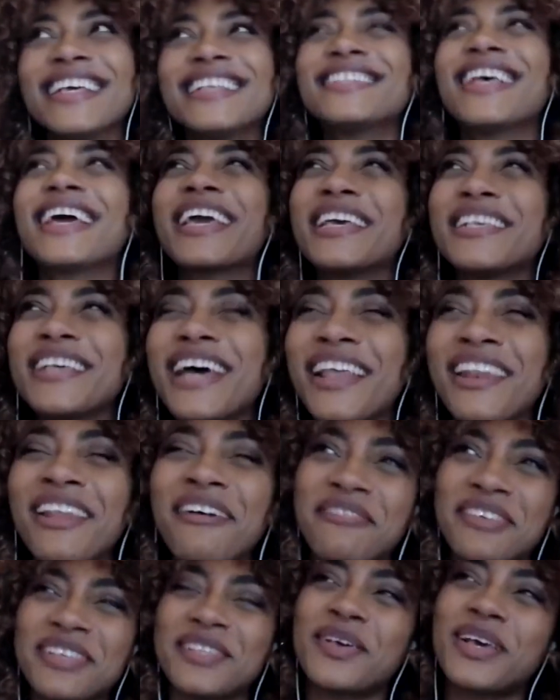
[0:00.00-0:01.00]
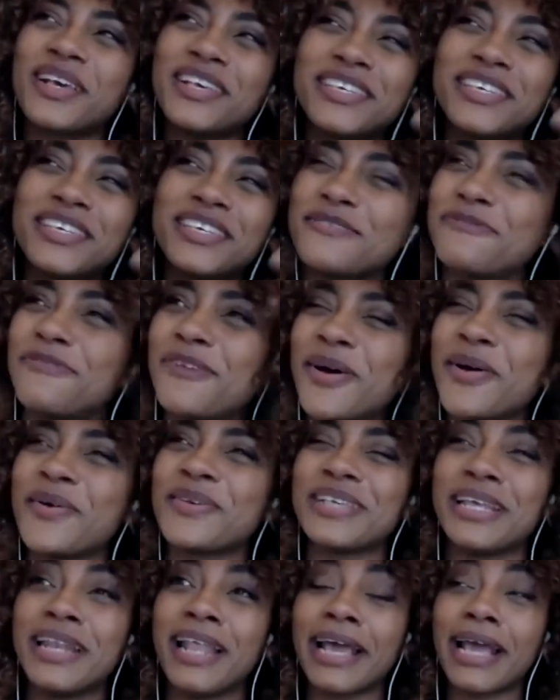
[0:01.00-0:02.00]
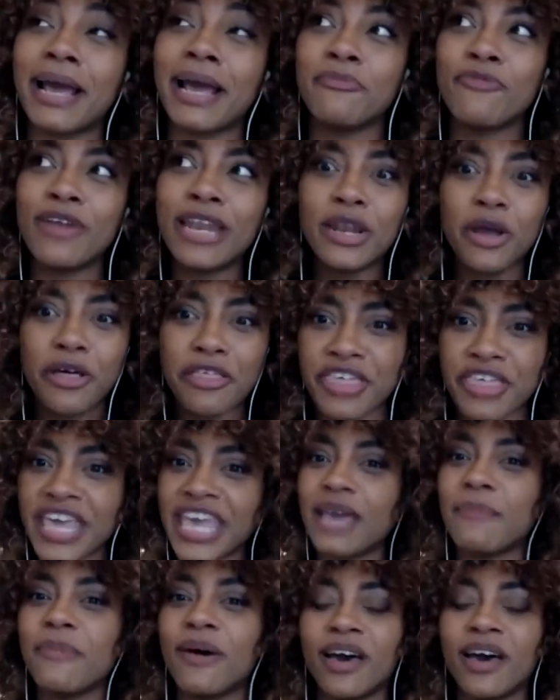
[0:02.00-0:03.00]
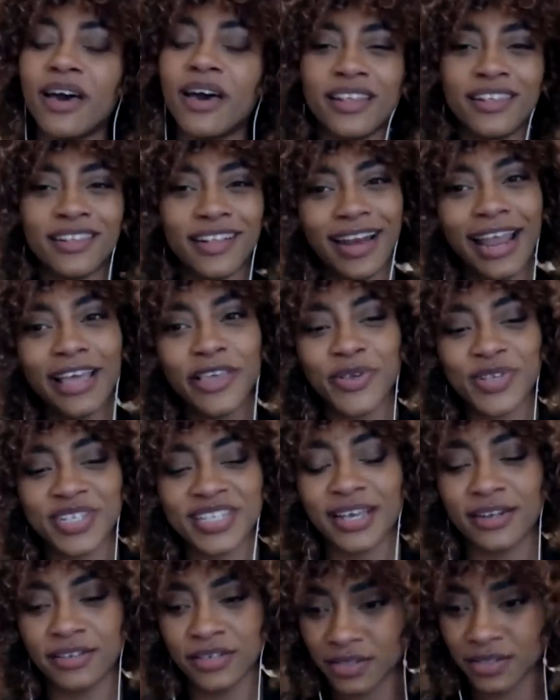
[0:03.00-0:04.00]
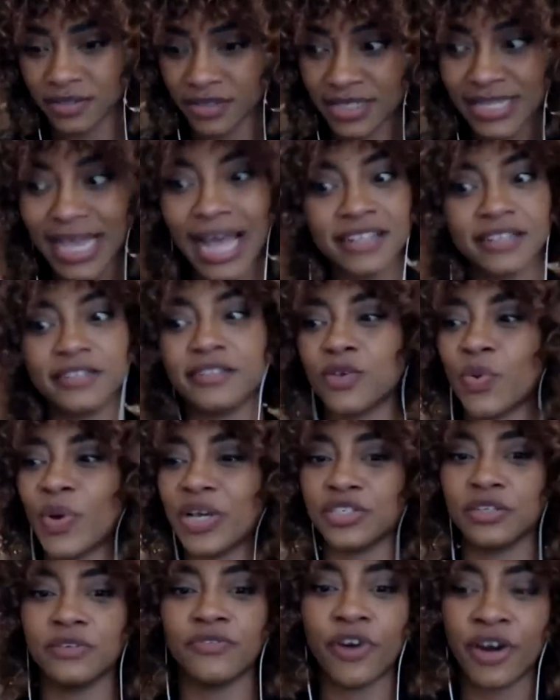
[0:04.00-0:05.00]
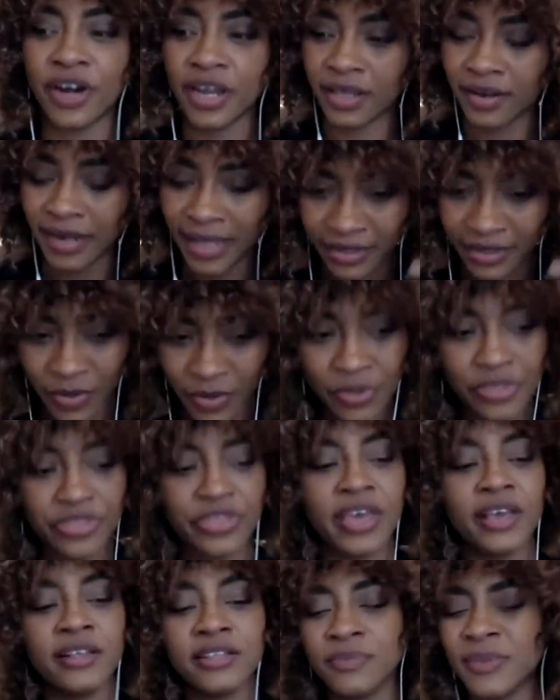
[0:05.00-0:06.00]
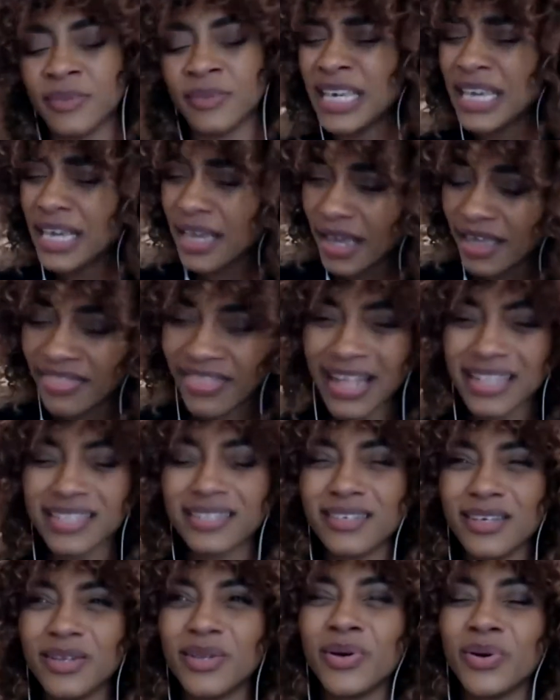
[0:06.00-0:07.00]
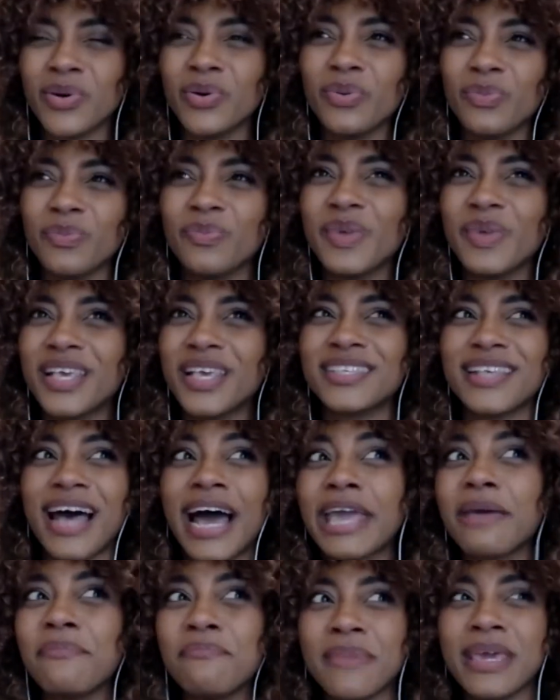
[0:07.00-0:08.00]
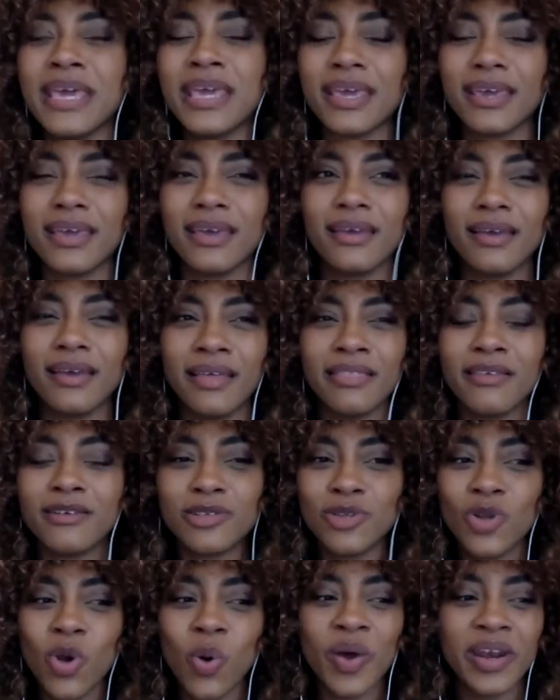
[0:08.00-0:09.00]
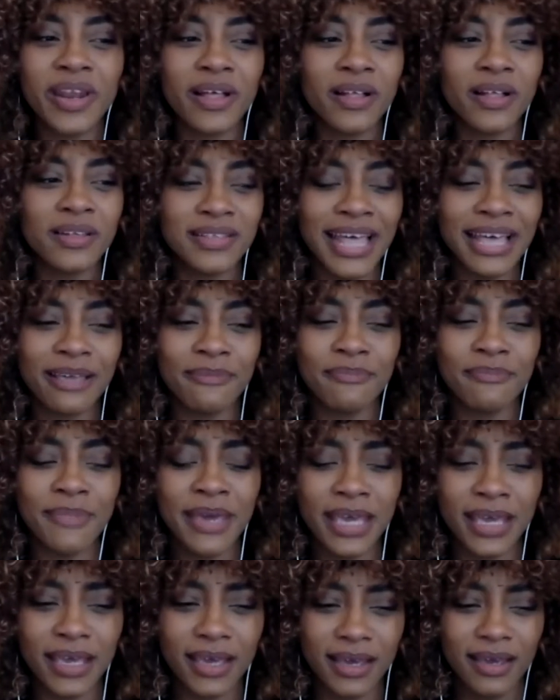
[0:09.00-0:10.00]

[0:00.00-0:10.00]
like, I love these, it just flows, and like I'm really not thinking about it. Like you said, just answer this question, Veronica. Like, don't think too much. And that's, because I am me, and there's no one else like me.